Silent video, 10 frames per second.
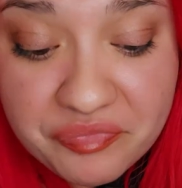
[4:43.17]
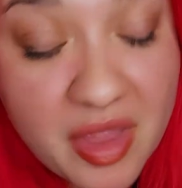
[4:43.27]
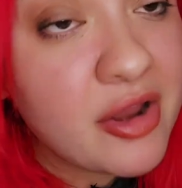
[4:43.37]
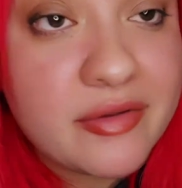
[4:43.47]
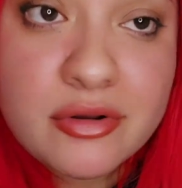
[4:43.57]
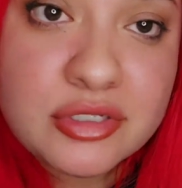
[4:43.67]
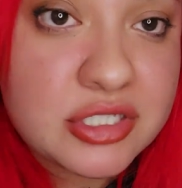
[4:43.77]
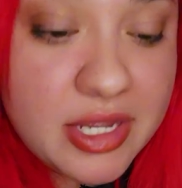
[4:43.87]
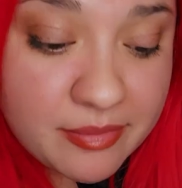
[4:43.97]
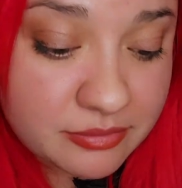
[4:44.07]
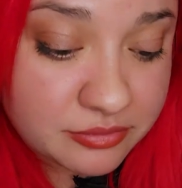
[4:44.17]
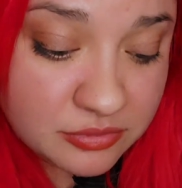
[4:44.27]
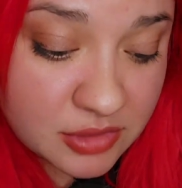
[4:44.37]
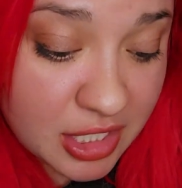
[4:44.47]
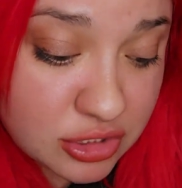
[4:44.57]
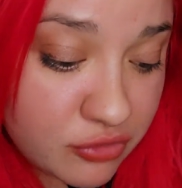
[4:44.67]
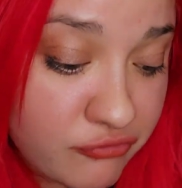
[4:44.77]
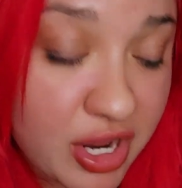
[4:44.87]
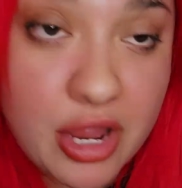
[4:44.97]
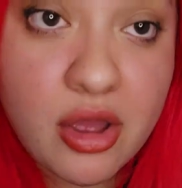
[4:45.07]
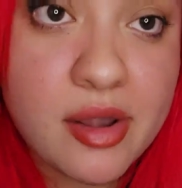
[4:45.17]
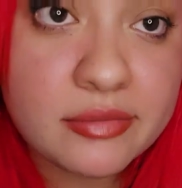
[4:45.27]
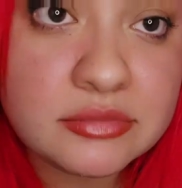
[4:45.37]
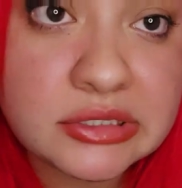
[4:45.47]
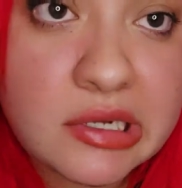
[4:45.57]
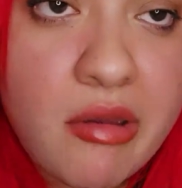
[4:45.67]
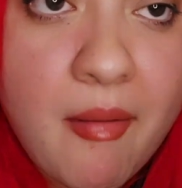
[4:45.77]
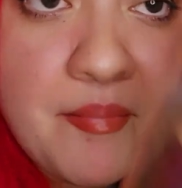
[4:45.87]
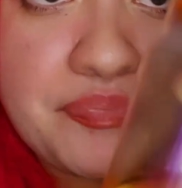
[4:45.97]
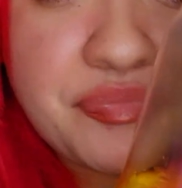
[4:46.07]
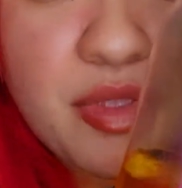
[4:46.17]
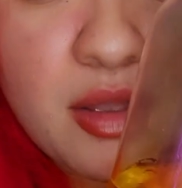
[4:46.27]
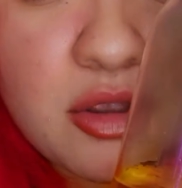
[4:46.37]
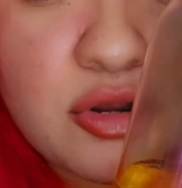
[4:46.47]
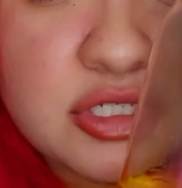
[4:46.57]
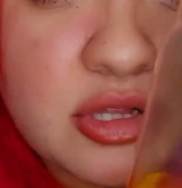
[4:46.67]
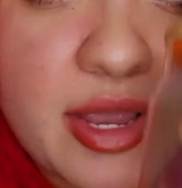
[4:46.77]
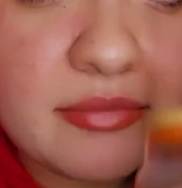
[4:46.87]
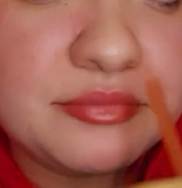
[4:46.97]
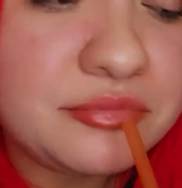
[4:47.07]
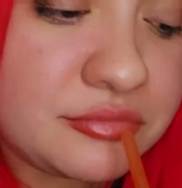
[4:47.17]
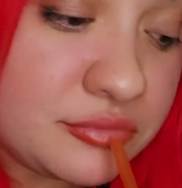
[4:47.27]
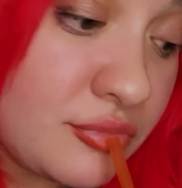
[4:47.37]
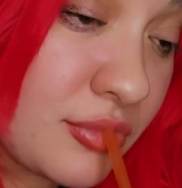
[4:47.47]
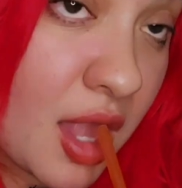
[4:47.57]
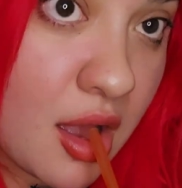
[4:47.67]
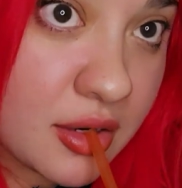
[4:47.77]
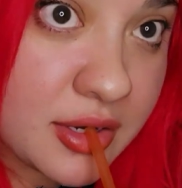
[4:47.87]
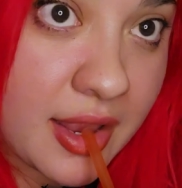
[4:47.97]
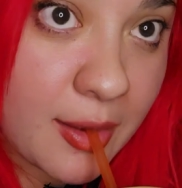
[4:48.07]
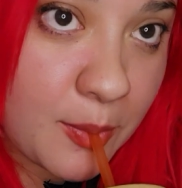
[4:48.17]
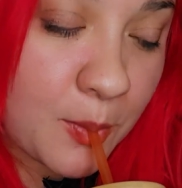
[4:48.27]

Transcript: I don't even know what to say. It's so freaking good. Crystal Light on deck.